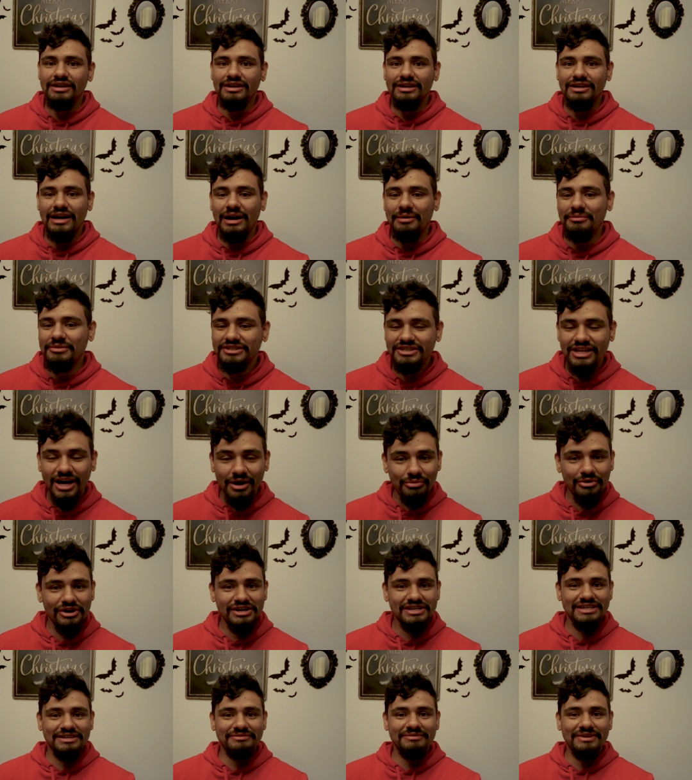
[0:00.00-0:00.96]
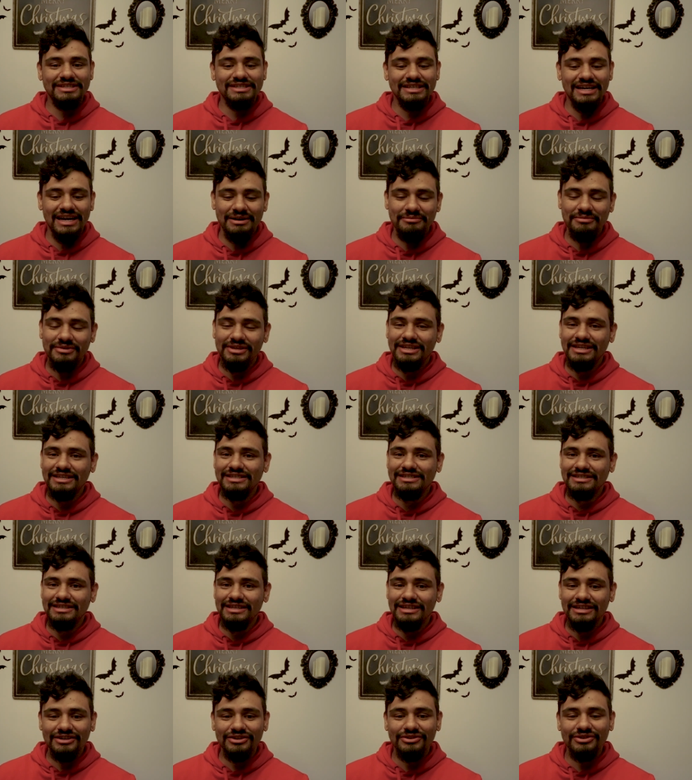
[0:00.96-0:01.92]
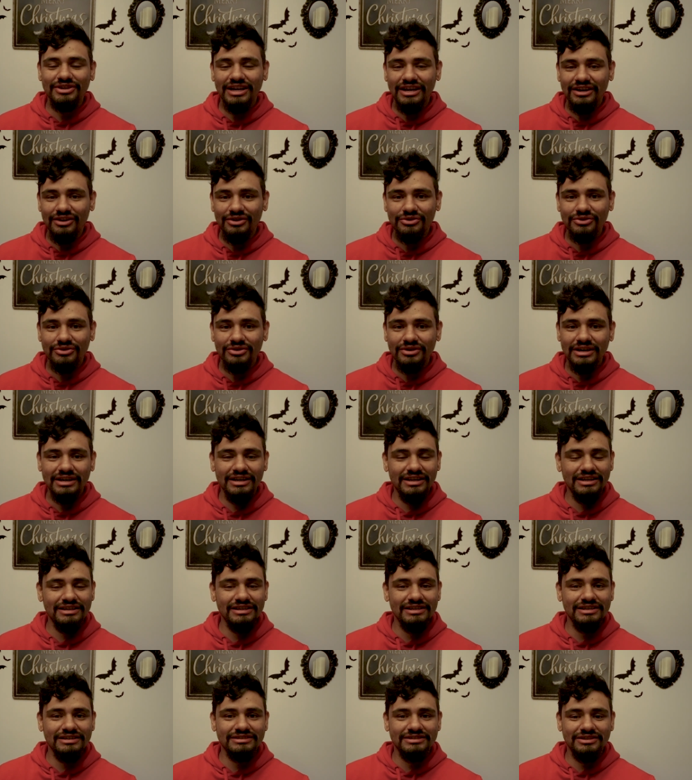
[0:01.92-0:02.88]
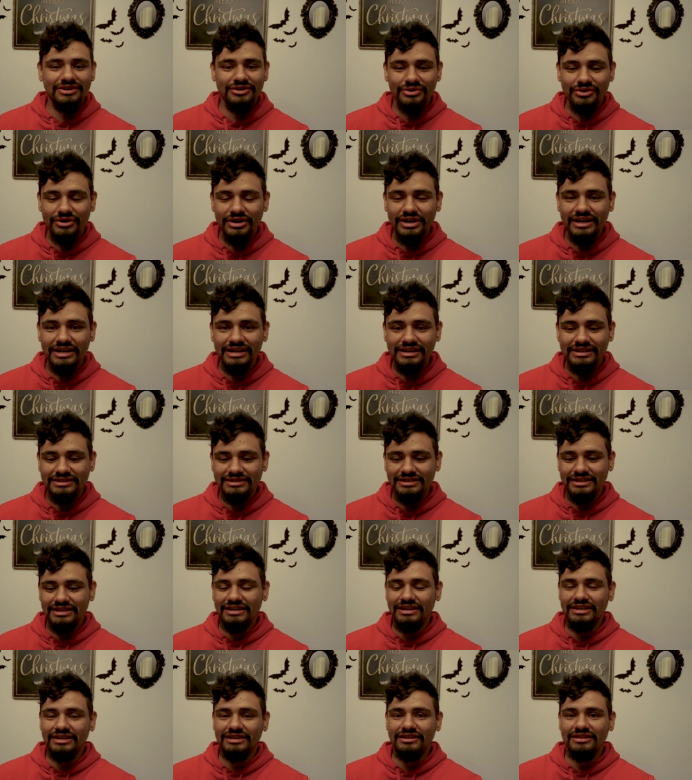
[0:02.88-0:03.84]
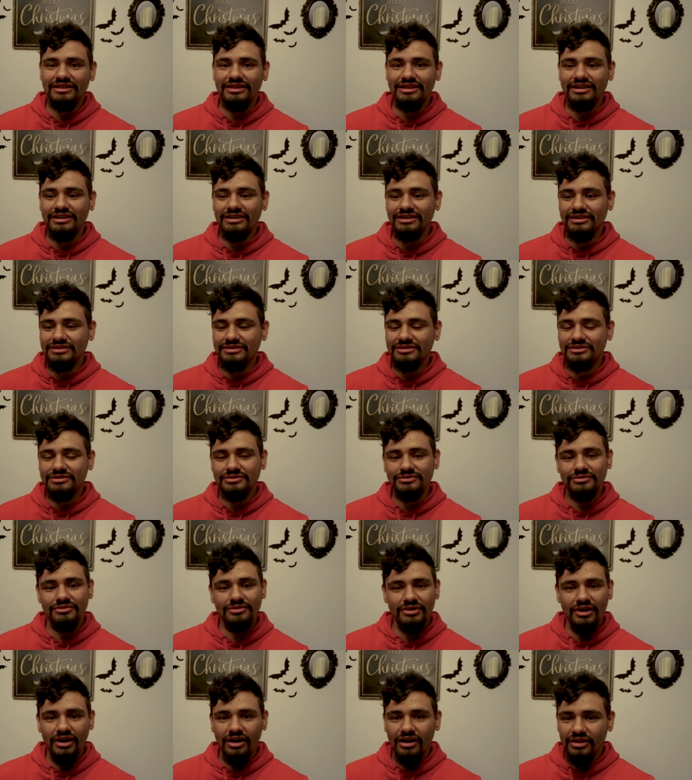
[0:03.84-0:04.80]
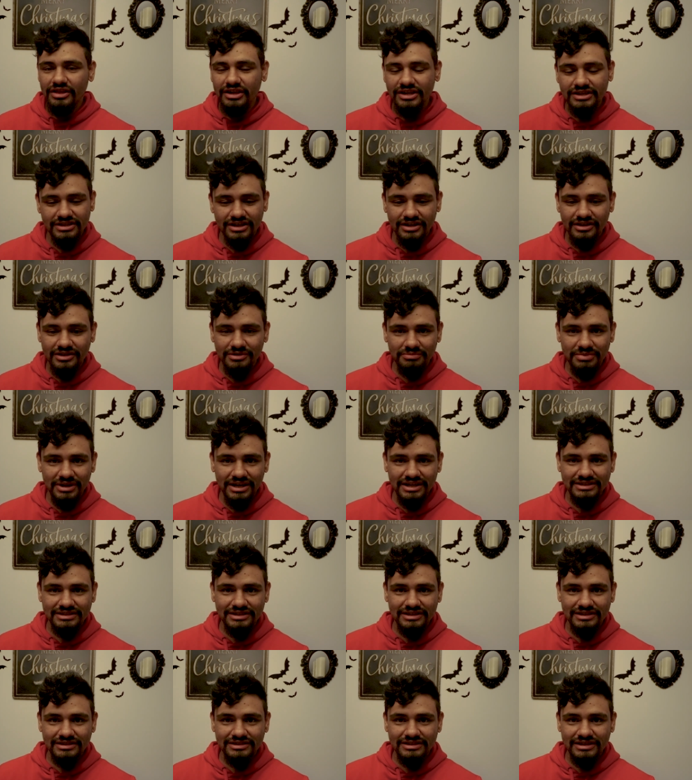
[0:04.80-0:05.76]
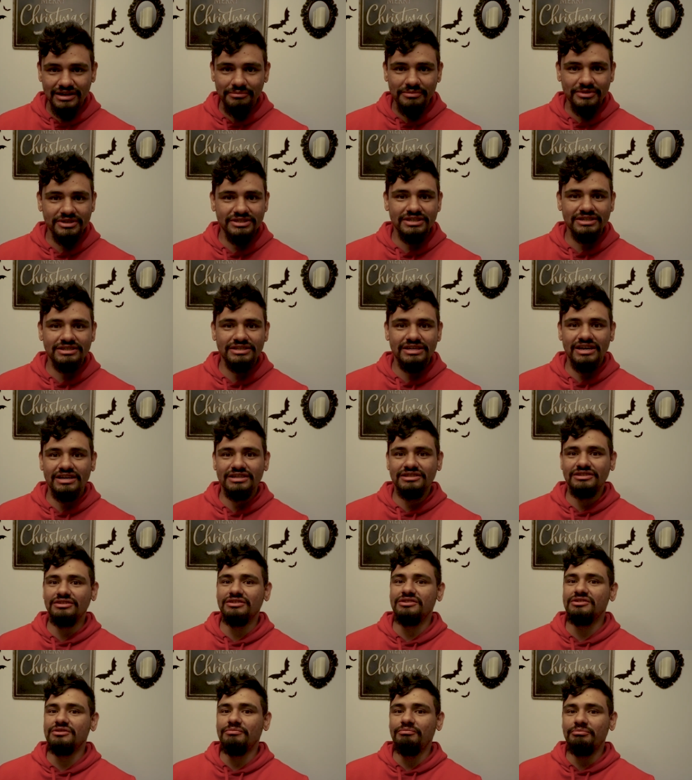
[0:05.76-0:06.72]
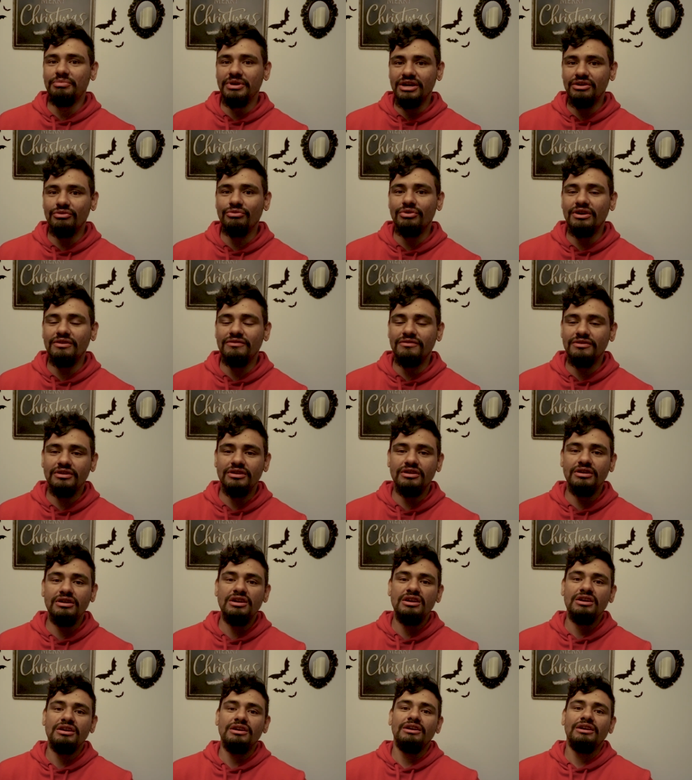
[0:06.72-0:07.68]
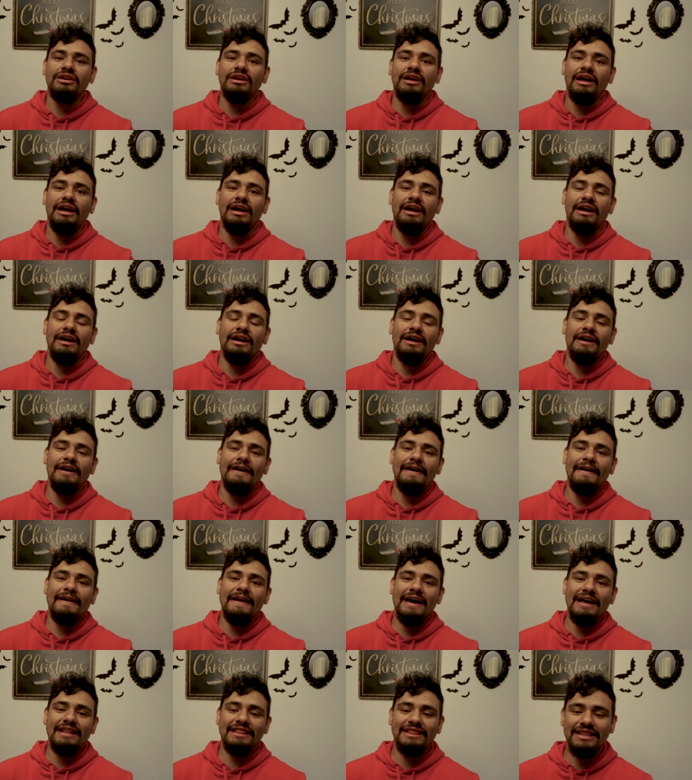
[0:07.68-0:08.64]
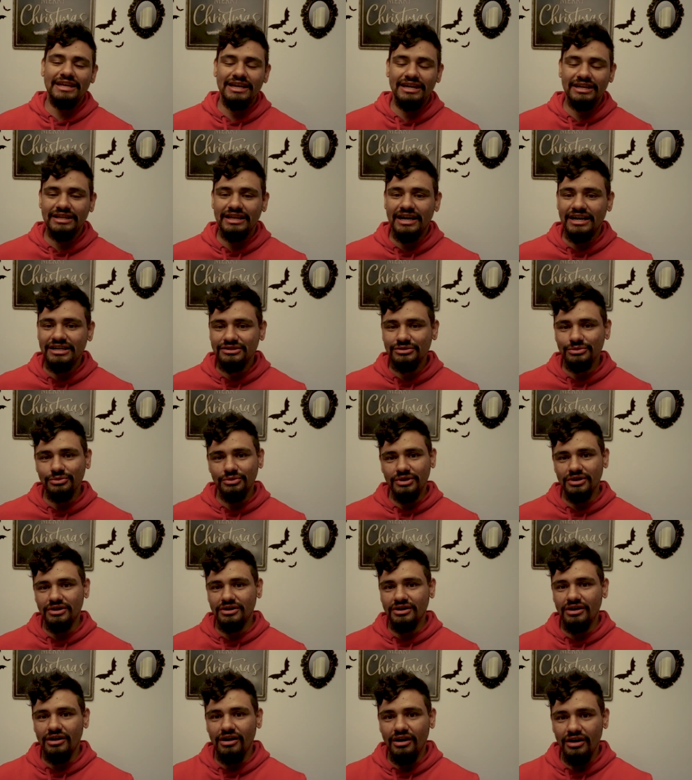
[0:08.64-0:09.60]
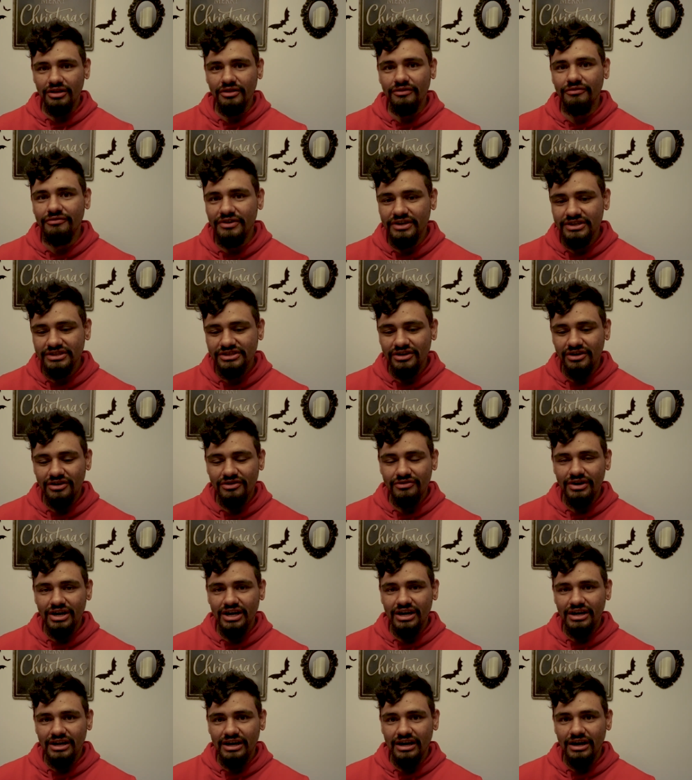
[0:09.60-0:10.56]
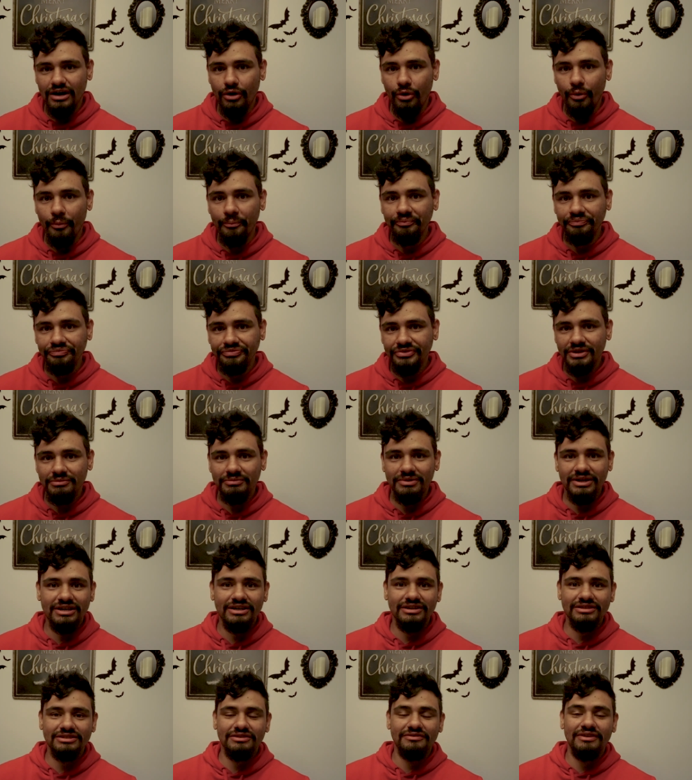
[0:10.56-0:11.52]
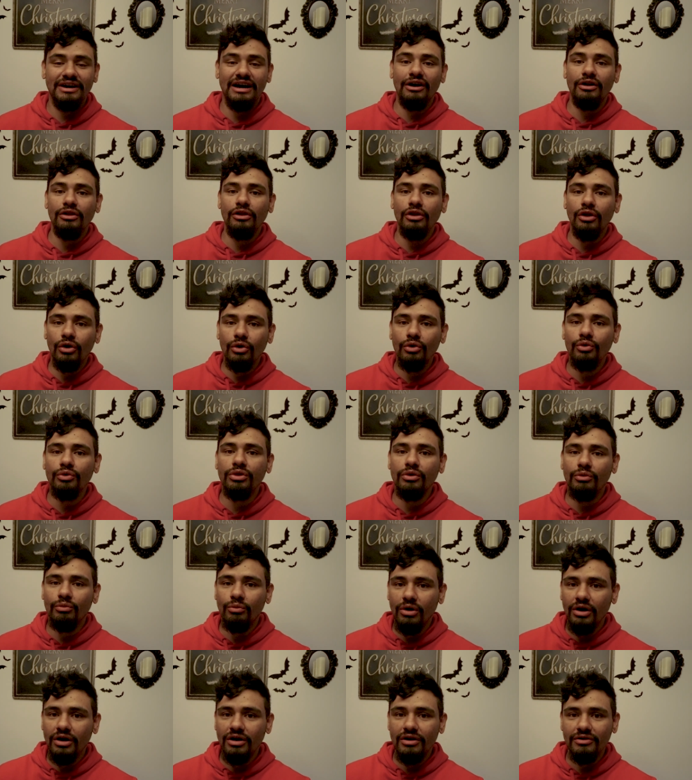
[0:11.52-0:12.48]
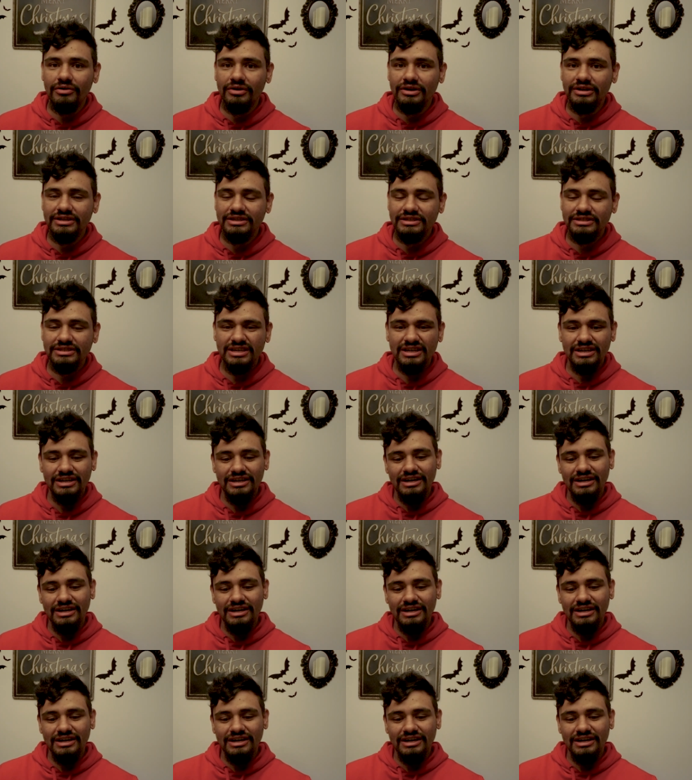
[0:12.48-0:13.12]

I'm gonna stop wasting my time in these little in these creeks and all these other places. I'm gonna just head to the big river, and I think that's where all the fish are right now because of how low the water is.